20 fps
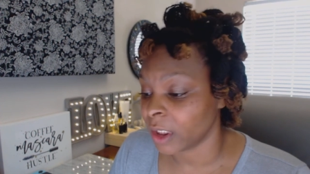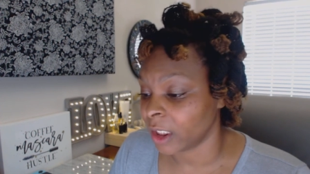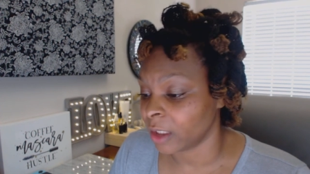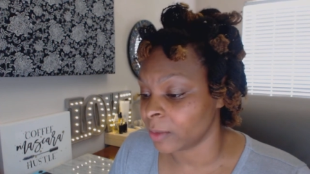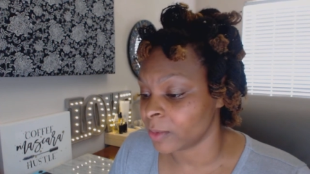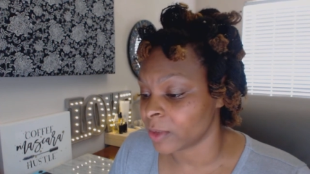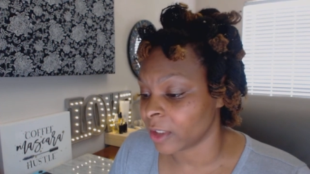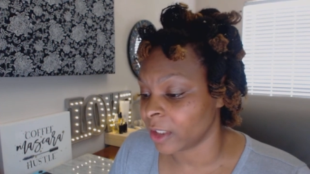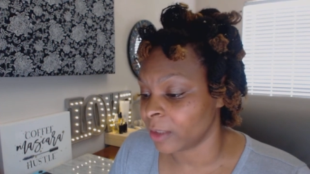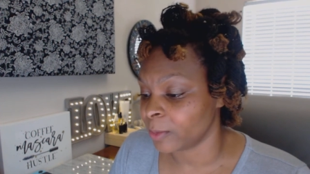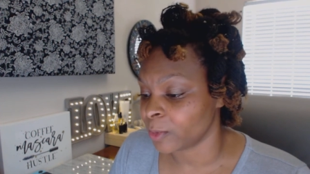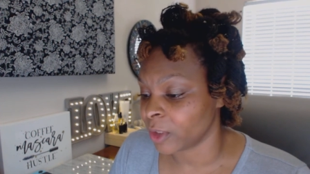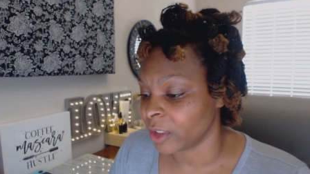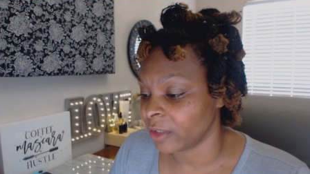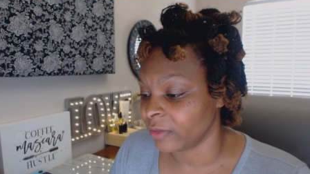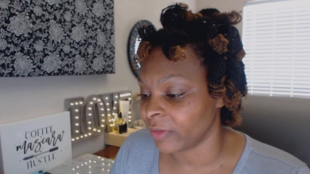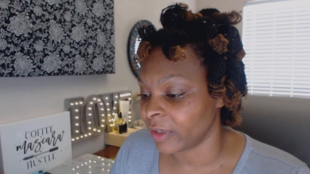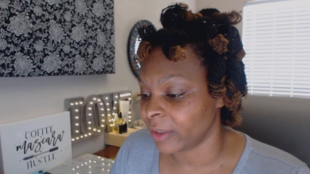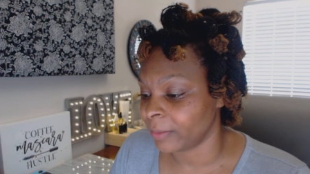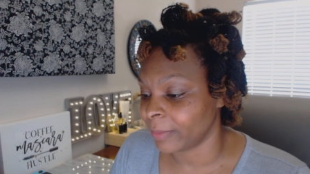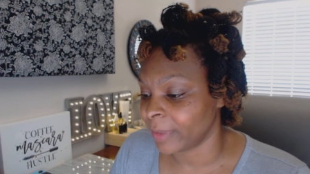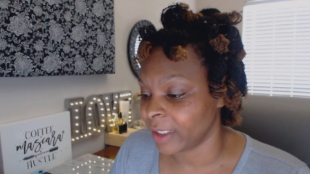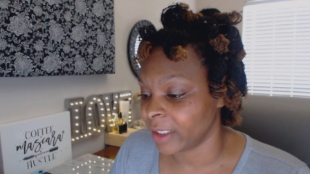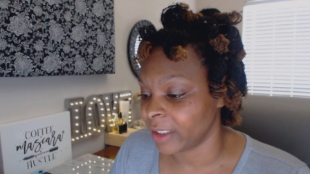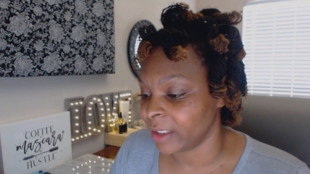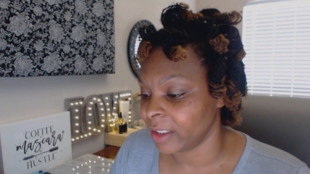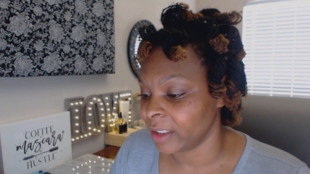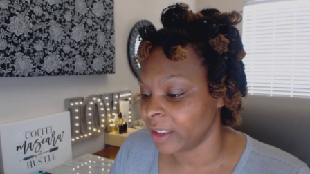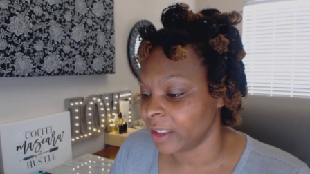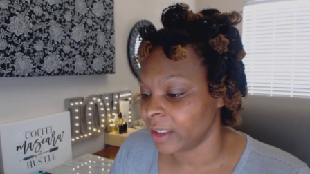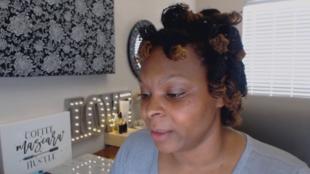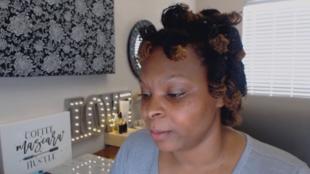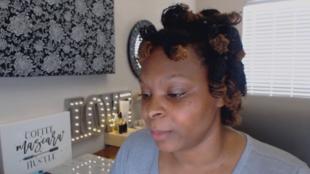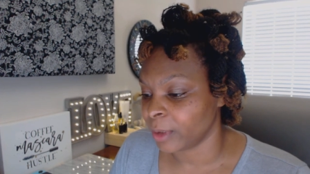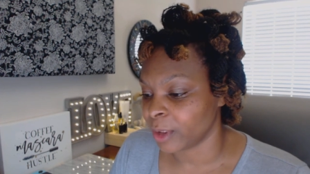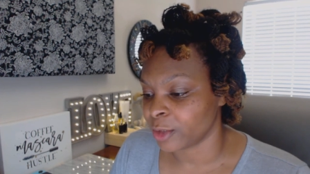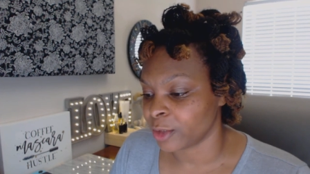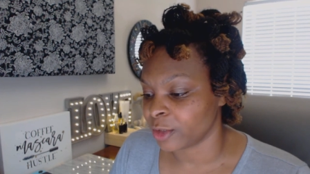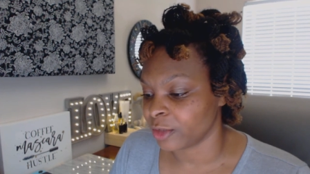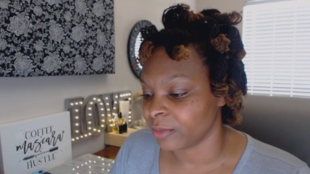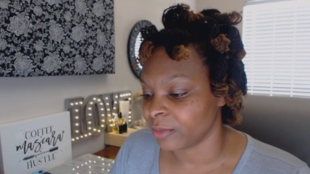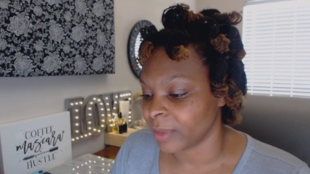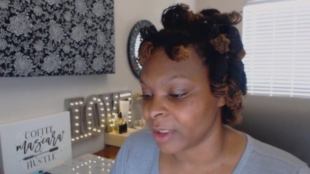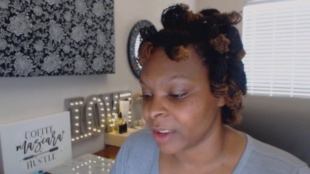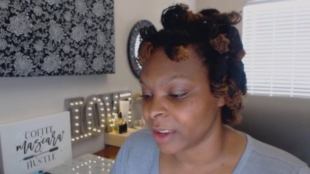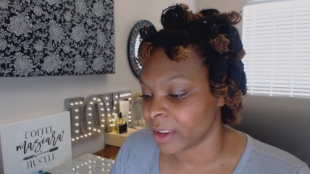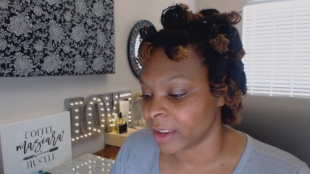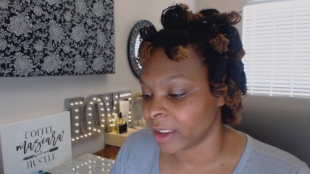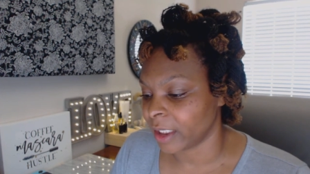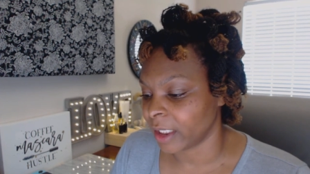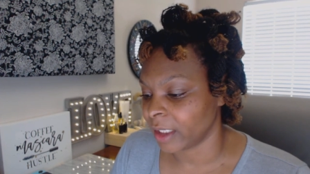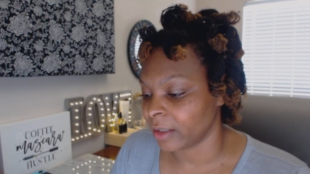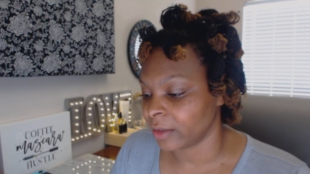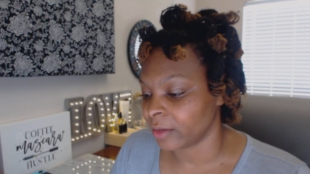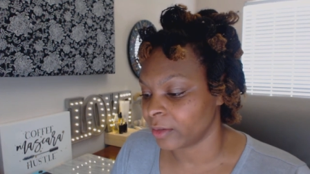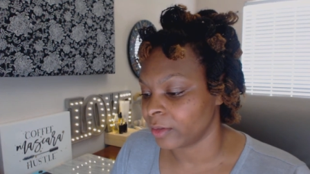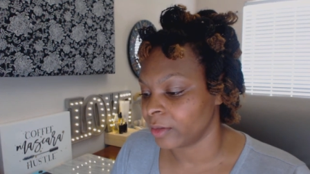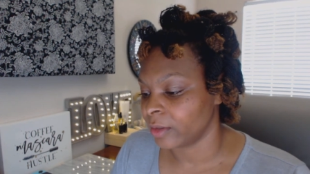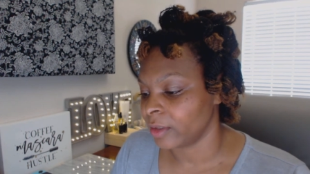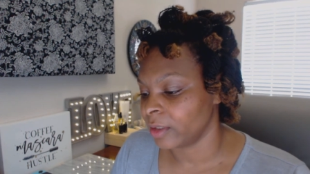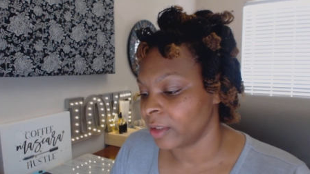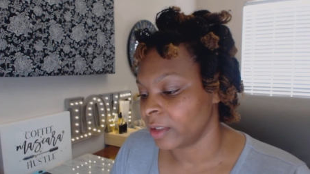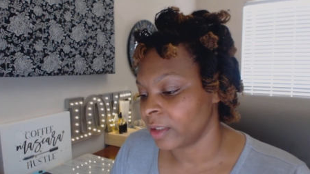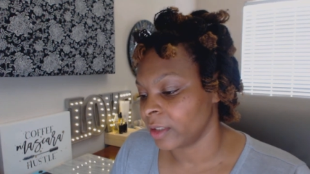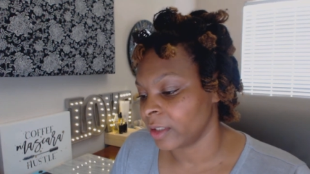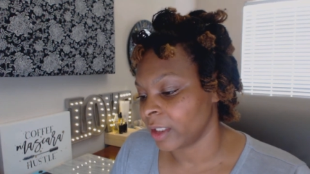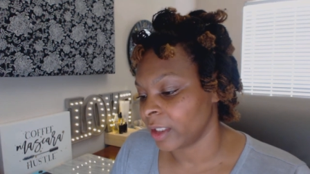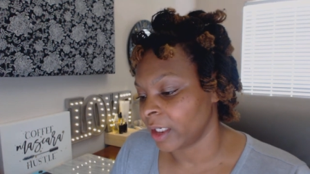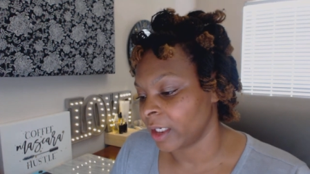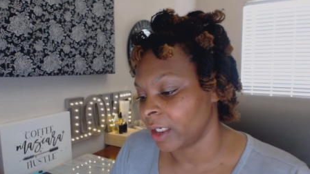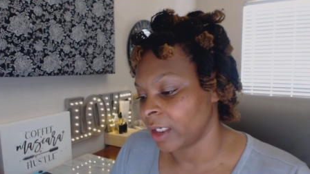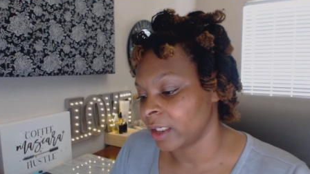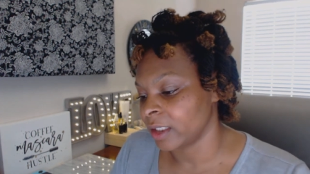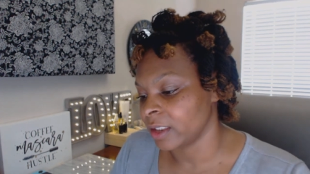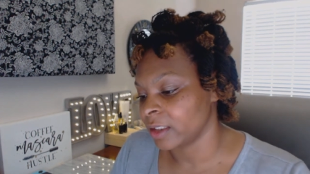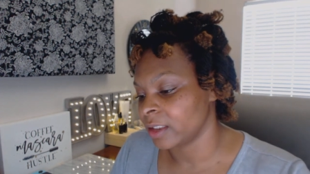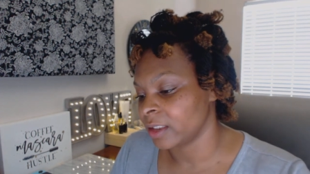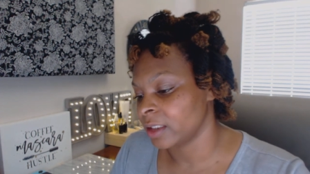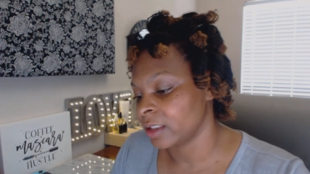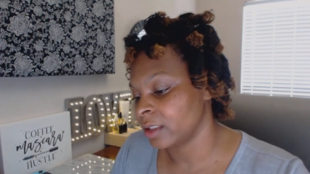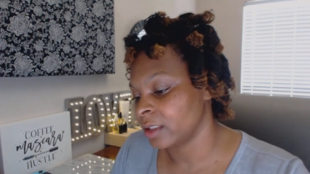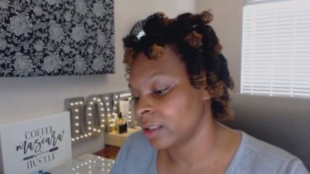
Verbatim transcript: And I'm sorry, I'm trying to find my picture of my scale that